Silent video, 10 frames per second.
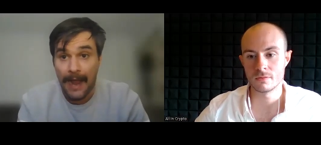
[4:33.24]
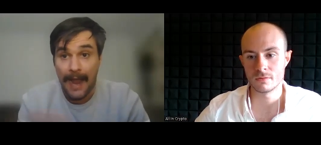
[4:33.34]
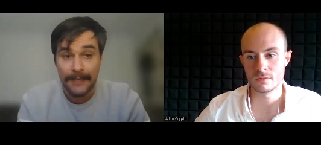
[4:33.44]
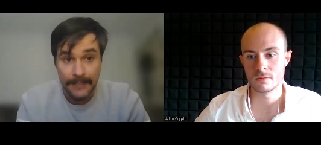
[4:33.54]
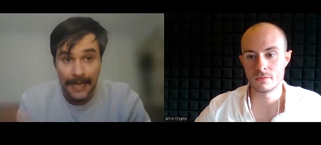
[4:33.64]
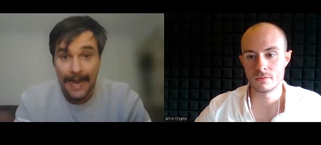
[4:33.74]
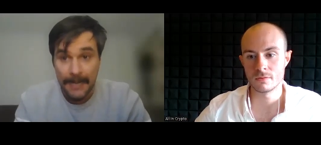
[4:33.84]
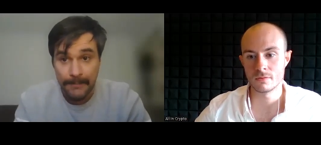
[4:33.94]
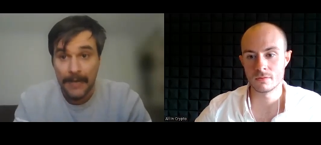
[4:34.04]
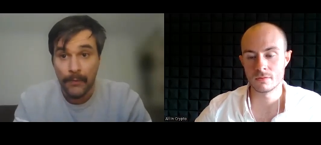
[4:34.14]
Speaker 1: as that
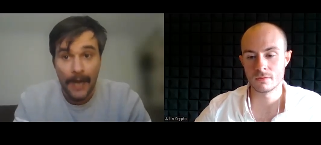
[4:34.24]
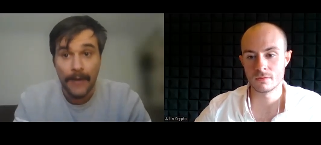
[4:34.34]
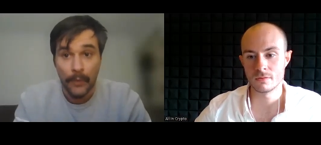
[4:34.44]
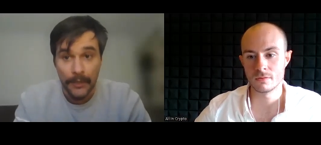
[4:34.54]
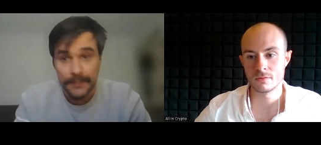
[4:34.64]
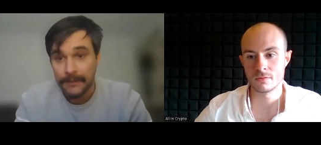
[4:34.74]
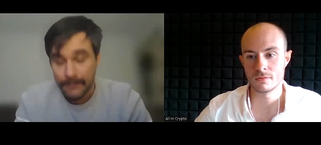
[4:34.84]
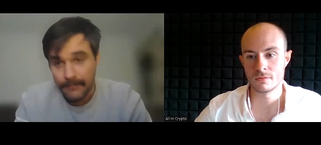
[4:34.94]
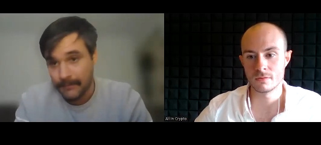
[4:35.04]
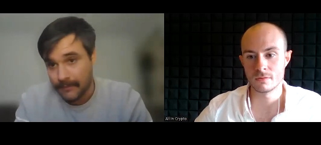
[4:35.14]
APY
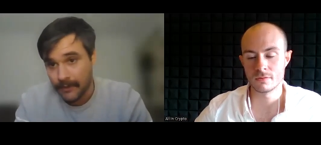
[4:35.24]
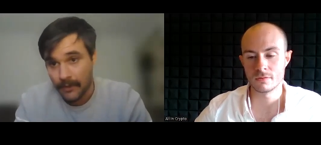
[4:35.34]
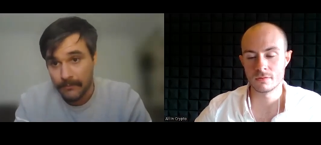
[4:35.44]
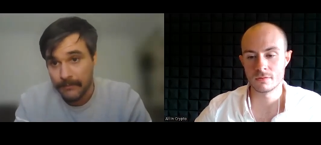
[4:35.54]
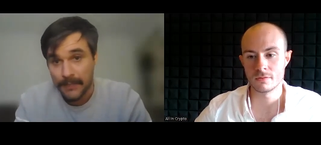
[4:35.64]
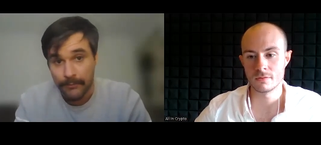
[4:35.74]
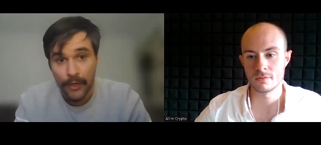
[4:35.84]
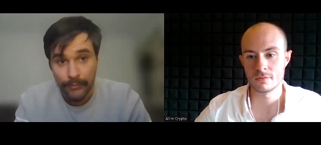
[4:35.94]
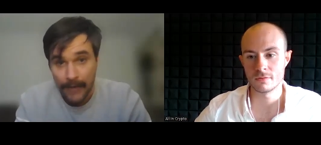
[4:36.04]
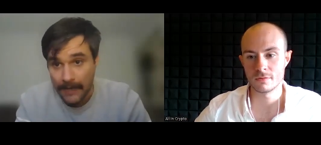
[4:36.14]
was, you know,
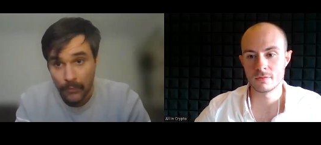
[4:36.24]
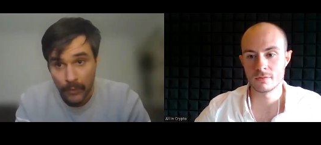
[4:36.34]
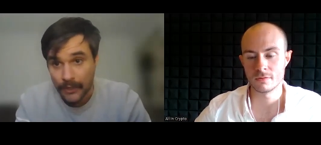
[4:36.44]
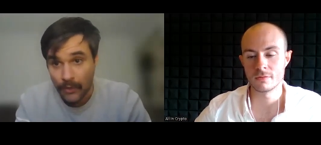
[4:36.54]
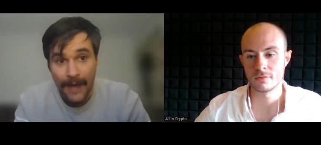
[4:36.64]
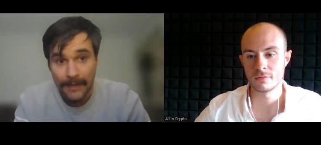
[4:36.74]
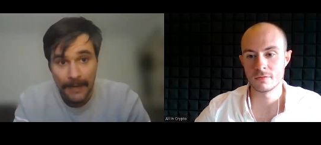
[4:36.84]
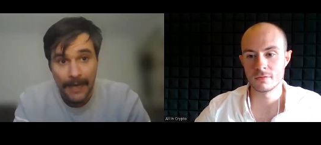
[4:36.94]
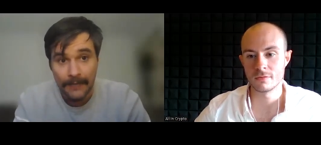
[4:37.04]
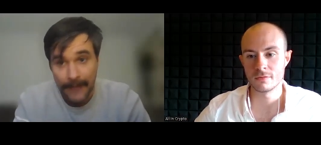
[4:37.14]
misappropriated, wasn't quite
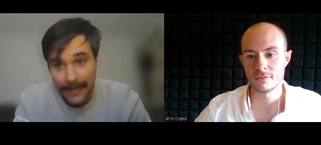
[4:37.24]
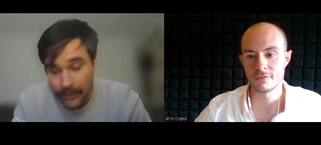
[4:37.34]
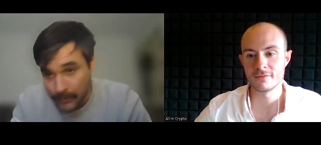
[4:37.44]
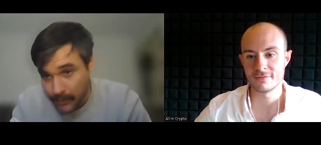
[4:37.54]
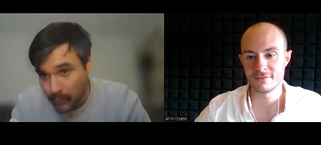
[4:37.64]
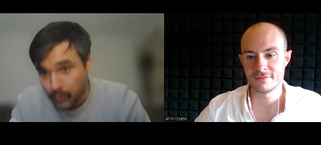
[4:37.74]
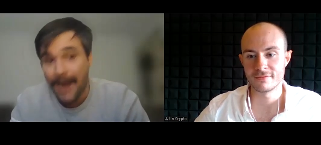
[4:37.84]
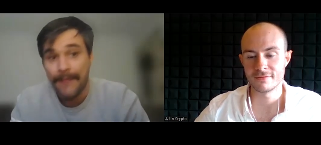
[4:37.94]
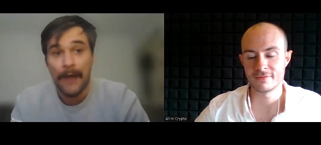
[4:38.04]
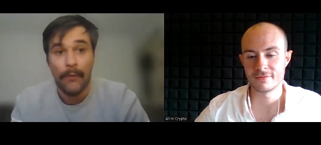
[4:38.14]
at market value, and you
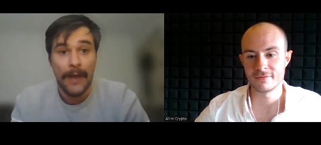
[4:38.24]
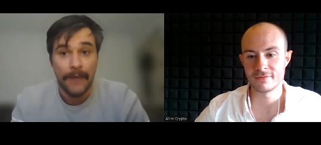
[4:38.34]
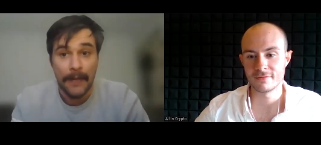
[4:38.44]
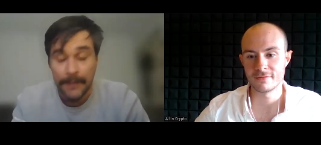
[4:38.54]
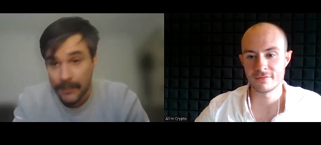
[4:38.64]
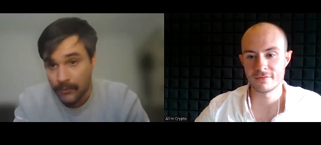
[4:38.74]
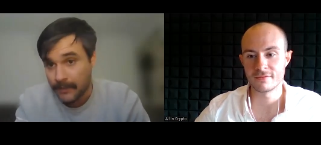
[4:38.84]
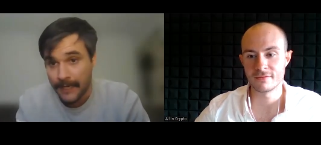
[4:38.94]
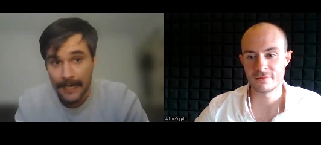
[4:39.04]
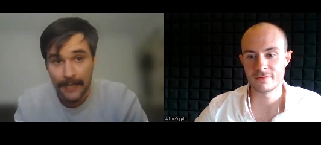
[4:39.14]
ride that wave up, and then you
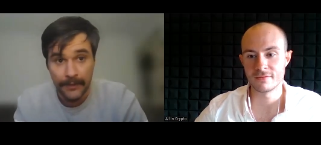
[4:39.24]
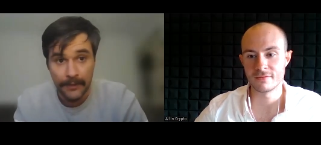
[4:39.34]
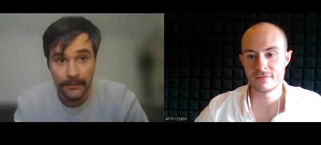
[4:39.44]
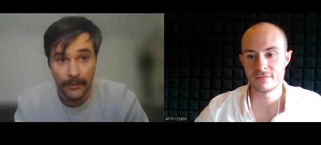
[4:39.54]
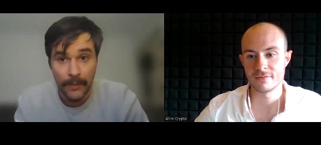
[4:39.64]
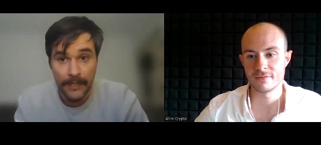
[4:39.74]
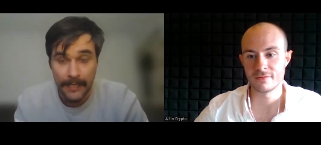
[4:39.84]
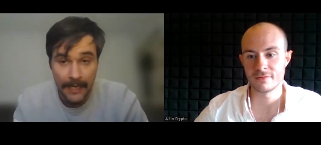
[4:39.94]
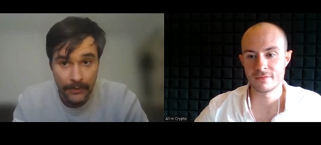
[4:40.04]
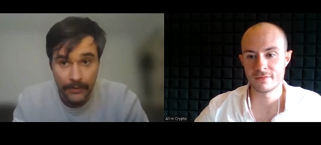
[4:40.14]
would take out the
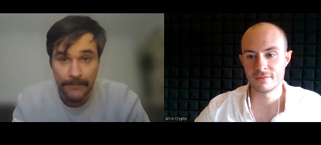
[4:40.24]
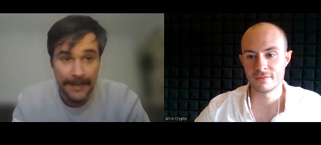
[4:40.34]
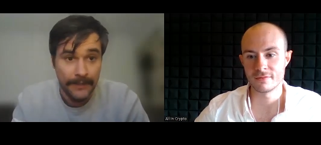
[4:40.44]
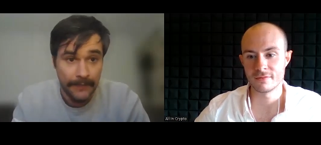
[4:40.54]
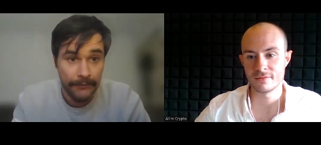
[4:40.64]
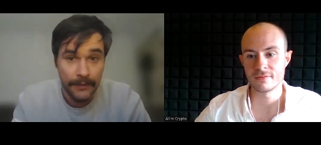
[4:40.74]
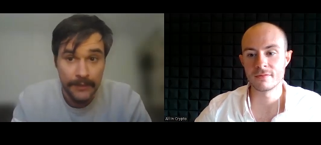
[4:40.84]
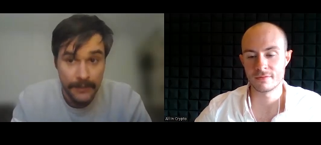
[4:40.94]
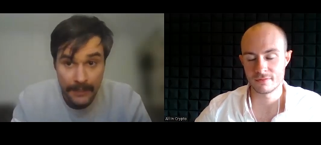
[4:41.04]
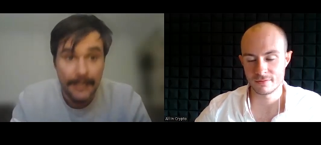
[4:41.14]
liquidity, and you would have made the
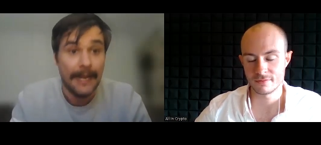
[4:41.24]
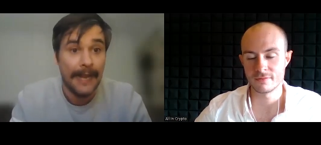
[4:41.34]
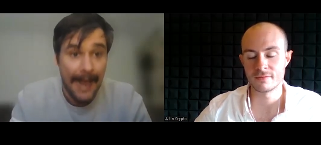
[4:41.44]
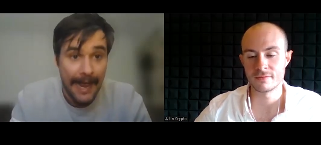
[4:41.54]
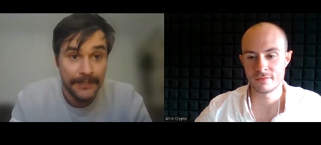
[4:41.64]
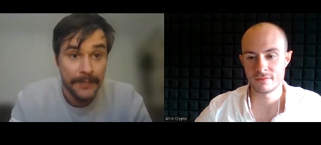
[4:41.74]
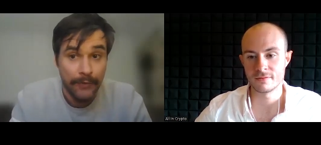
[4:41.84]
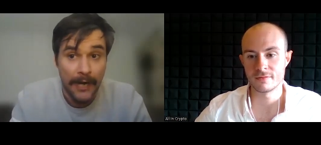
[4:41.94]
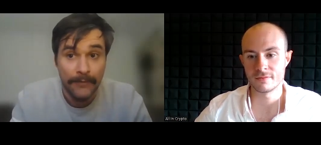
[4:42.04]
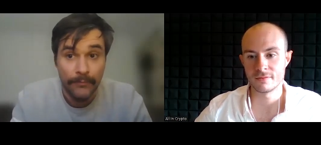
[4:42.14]
difference as a
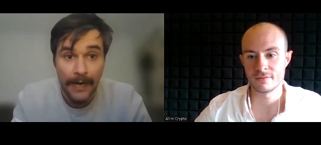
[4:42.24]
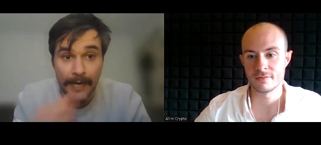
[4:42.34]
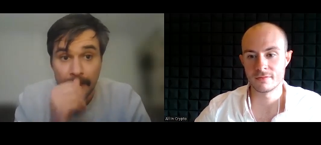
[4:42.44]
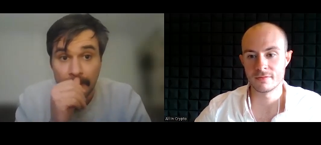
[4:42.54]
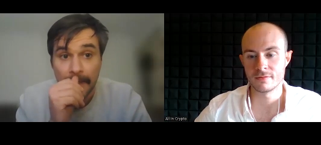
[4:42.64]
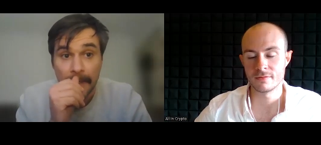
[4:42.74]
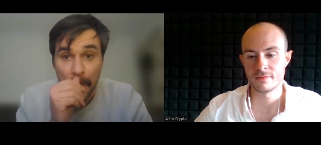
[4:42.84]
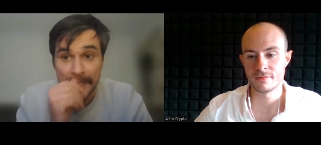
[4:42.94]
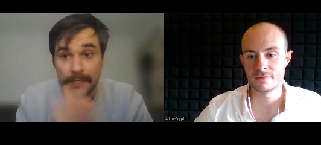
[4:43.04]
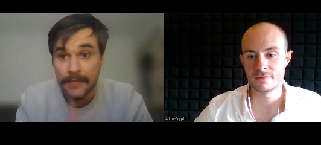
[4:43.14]
spread, right?
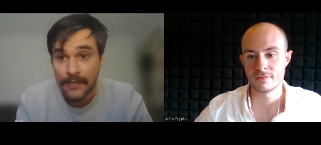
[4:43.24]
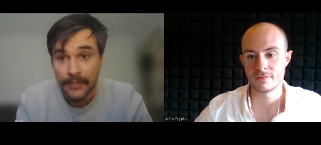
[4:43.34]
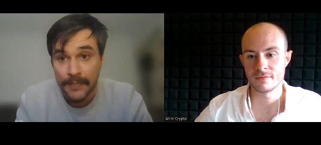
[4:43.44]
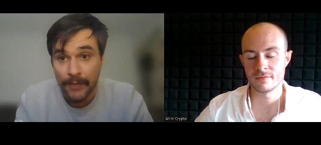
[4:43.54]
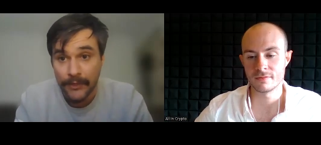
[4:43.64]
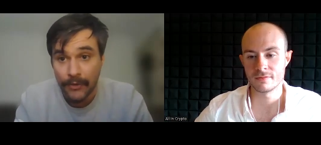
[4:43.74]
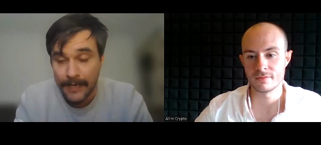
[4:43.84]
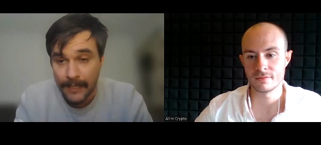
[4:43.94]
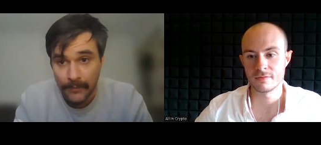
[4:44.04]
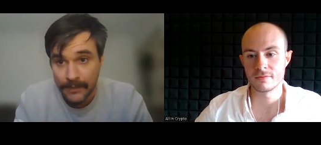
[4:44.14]
Which is essentially spread
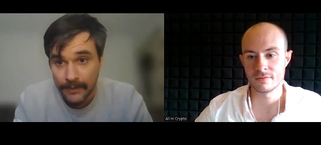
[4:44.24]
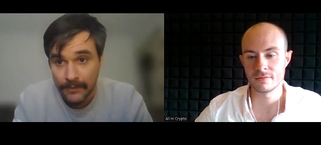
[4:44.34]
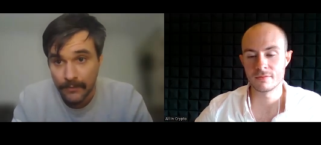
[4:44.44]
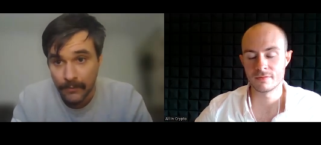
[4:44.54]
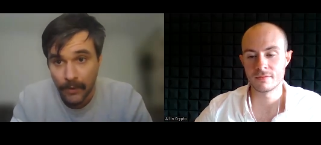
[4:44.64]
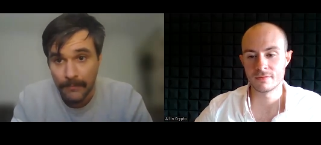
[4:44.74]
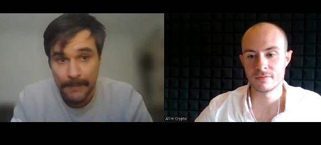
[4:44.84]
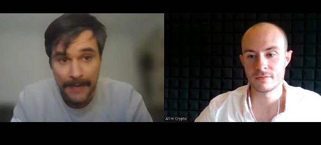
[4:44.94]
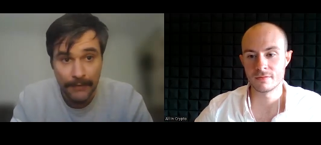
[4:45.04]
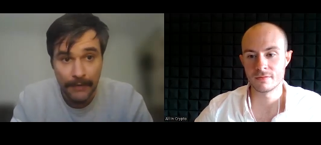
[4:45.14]
trading, which is what
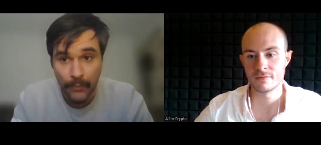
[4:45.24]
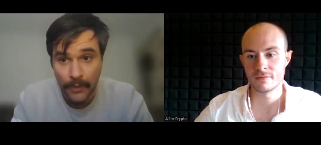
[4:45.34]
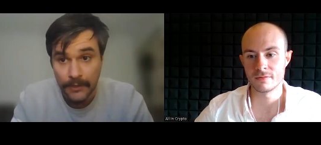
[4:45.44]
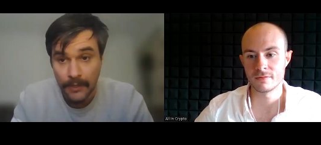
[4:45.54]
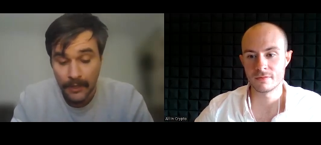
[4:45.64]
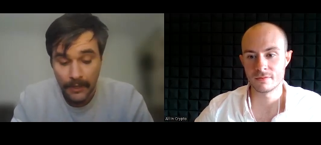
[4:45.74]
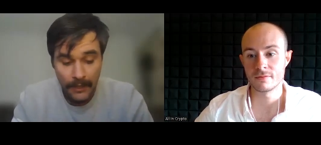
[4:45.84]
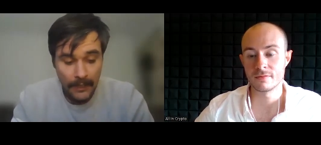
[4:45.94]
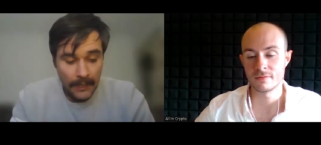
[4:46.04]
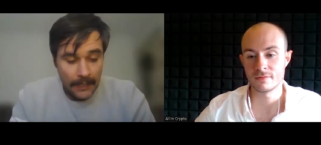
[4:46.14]
my background was.
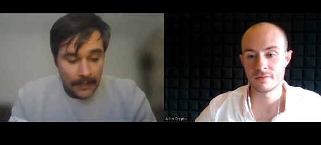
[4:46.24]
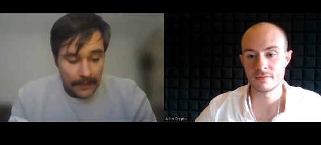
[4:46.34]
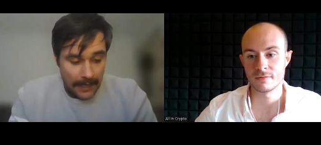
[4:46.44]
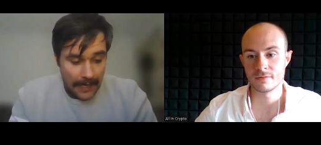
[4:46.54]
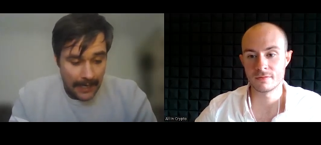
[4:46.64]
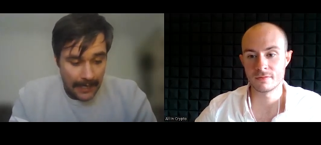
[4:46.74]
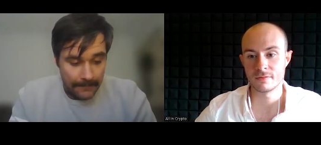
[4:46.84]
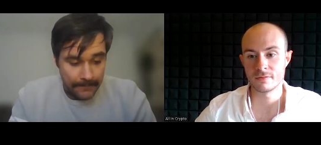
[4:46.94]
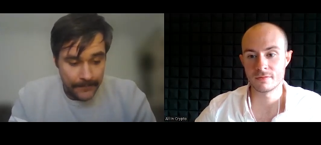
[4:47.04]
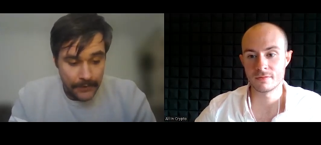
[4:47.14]

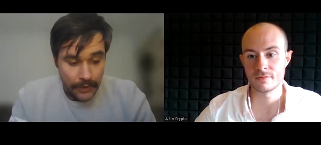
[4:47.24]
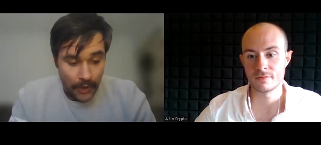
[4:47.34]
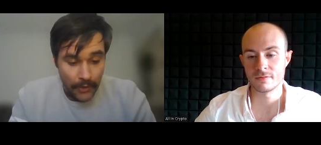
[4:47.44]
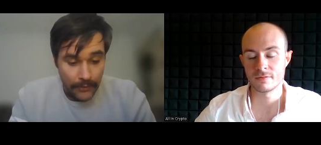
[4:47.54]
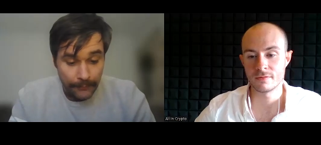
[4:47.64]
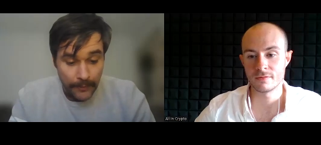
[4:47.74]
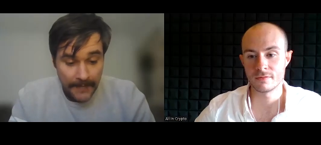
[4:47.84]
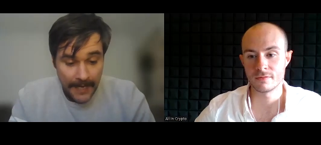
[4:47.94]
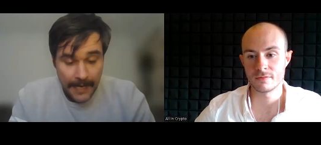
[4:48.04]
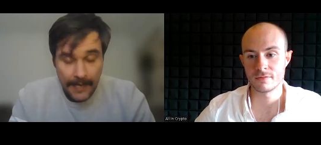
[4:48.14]
Um, so
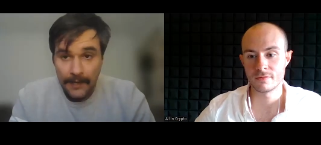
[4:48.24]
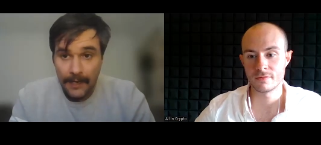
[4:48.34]
from there, uh,